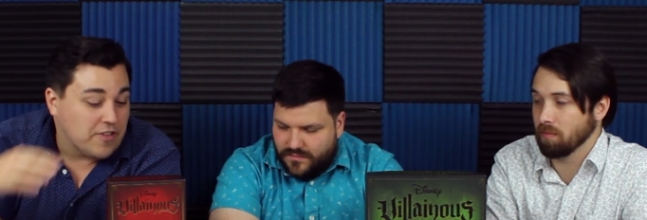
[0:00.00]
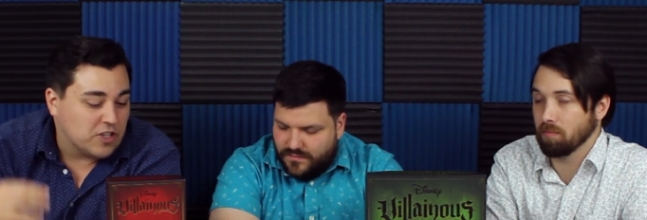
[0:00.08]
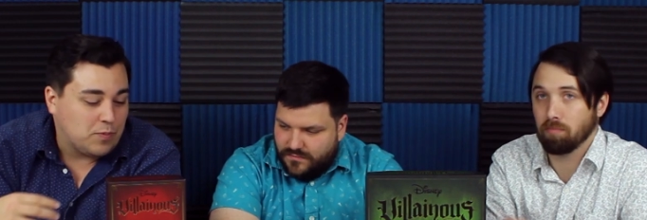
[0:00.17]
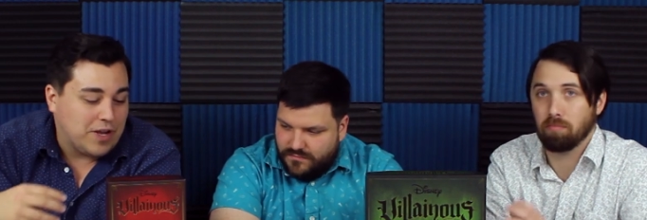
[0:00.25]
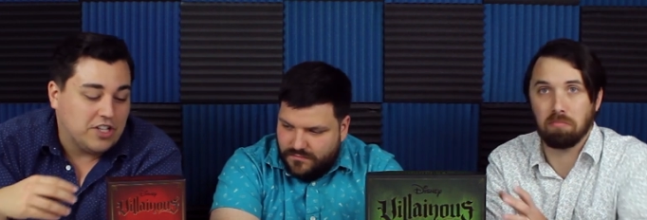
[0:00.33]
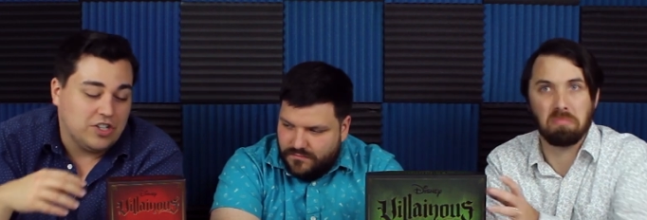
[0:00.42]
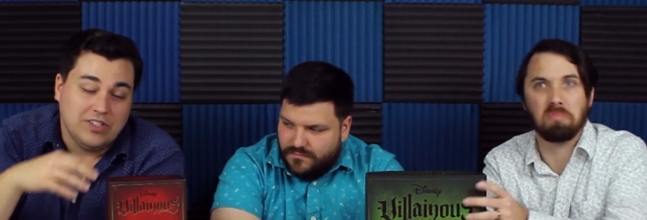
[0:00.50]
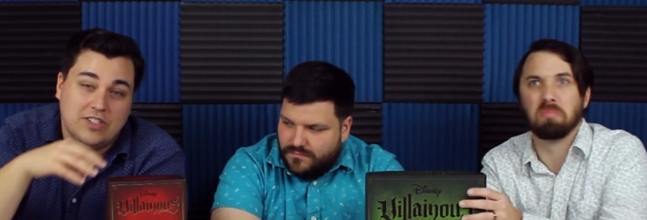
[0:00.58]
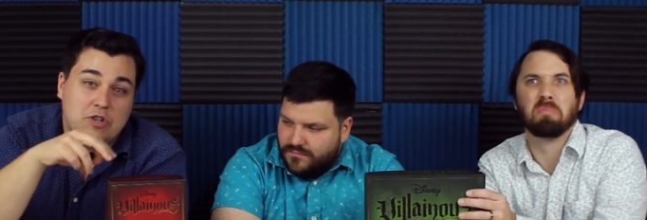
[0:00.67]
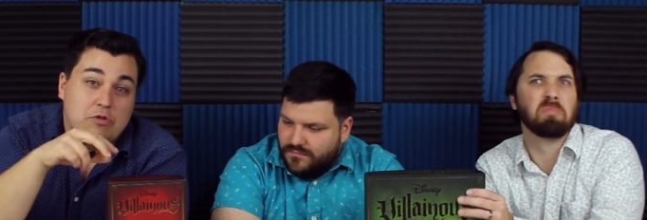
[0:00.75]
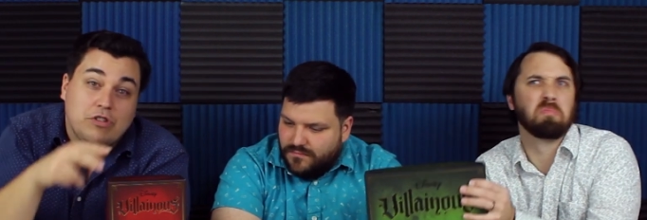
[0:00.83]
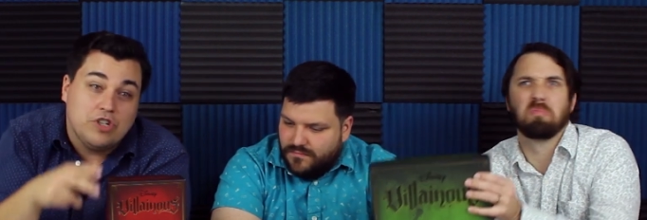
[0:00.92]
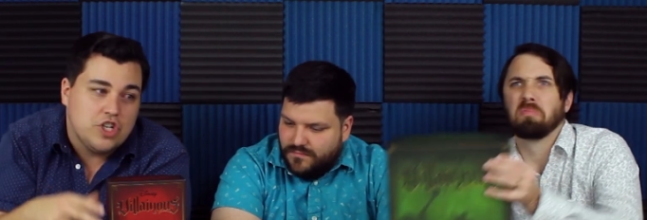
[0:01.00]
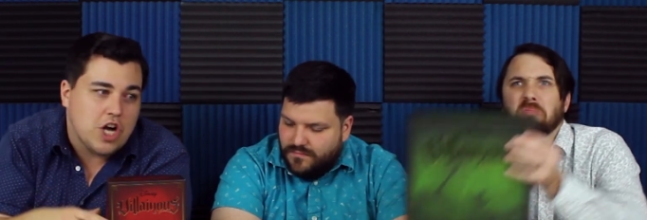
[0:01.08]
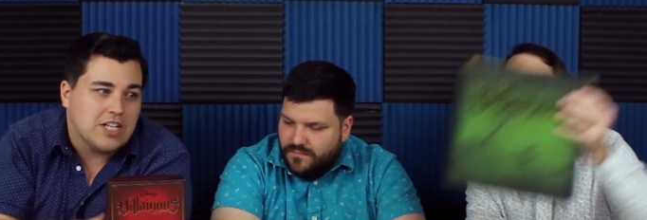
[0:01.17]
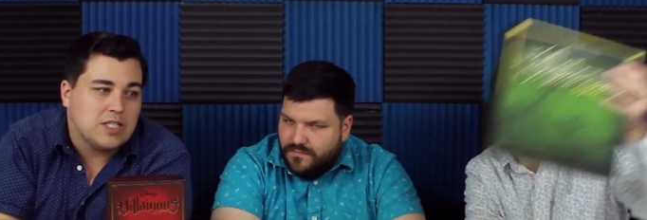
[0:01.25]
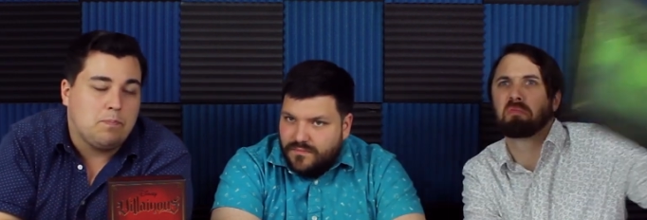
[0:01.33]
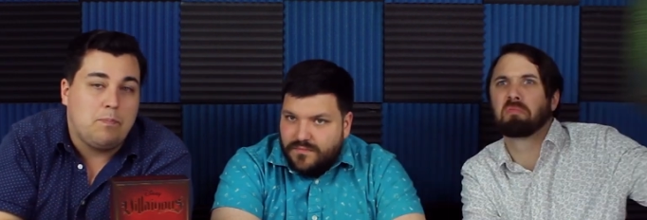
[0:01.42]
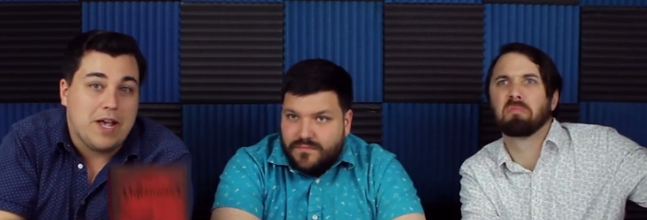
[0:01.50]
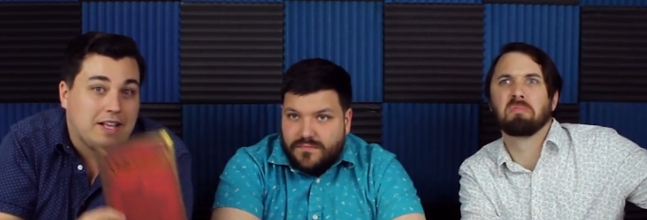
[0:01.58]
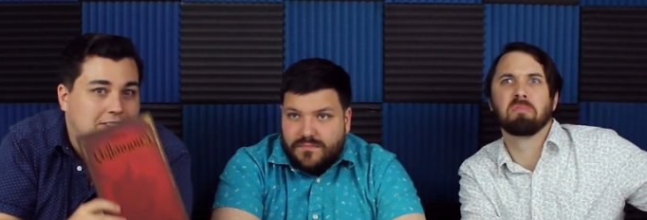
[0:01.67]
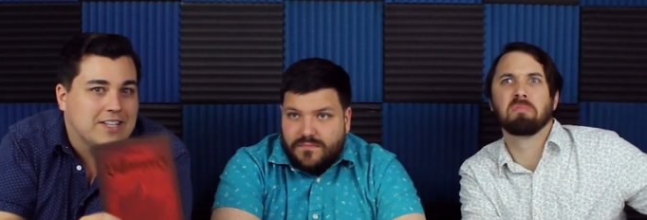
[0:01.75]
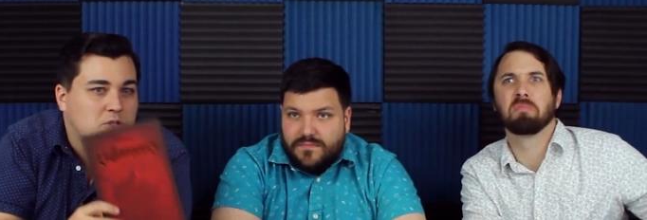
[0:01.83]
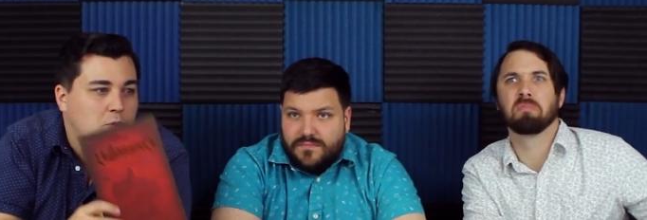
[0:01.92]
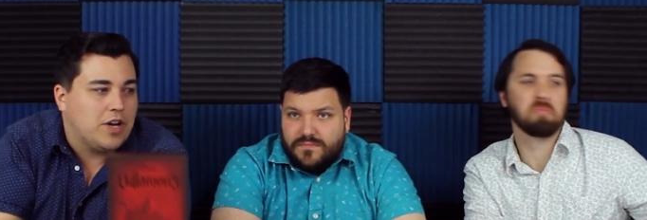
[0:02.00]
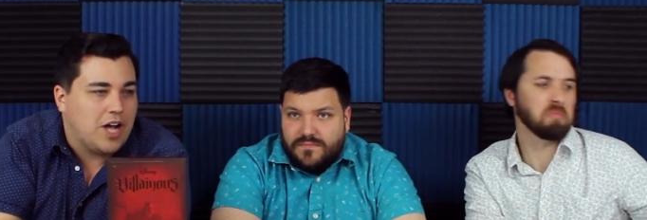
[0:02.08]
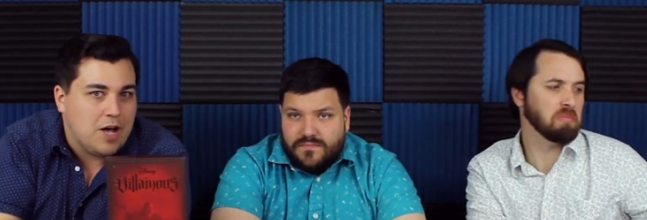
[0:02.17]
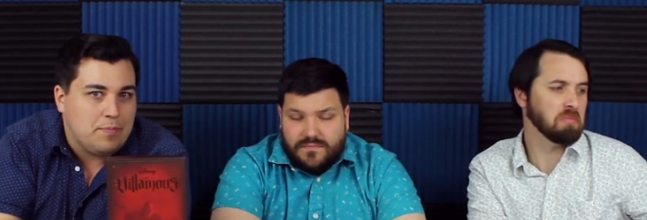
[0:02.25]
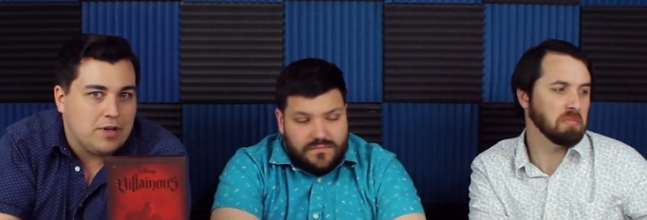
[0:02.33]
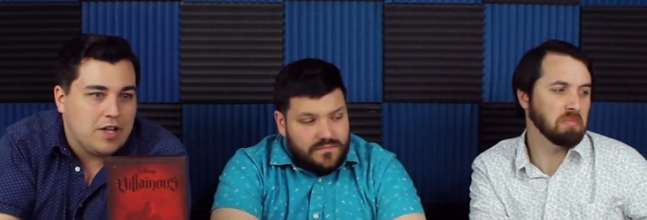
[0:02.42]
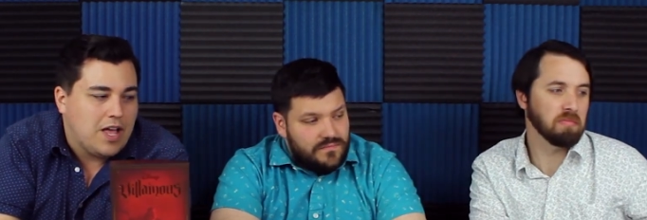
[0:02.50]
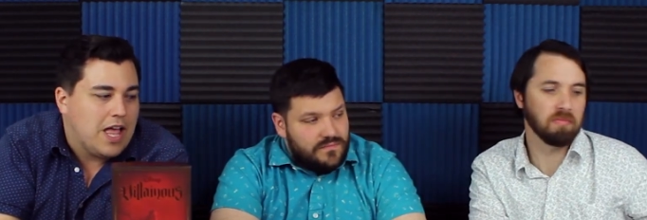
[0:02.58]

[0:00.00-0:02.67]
Speaker 1: the other expansions. You can just pick this one up